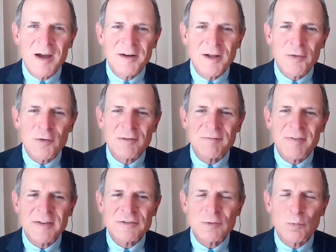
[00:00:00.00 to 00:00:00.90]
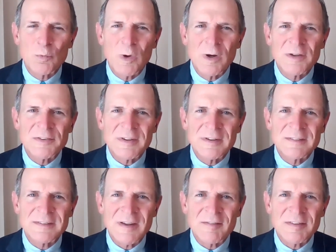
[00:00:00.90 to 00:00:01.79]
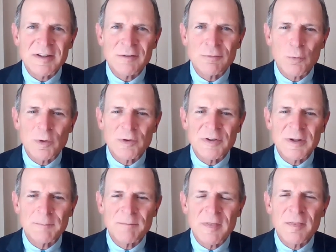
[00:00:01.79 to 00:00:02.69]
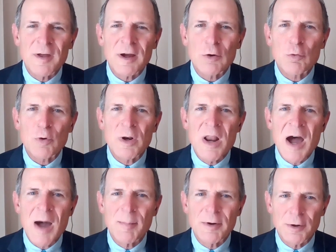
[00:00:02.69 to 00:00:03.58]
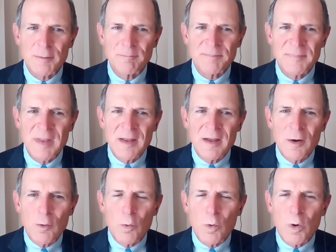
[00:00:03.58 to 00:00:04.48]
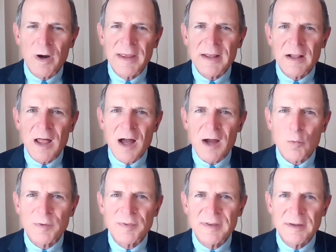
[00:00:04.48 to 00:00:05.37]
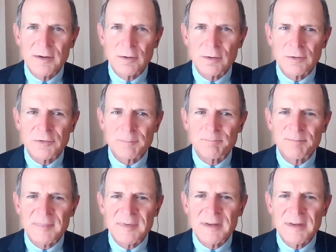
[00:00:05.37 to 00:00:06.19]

Another invention was in 1714, the chronometer or a clock with gears.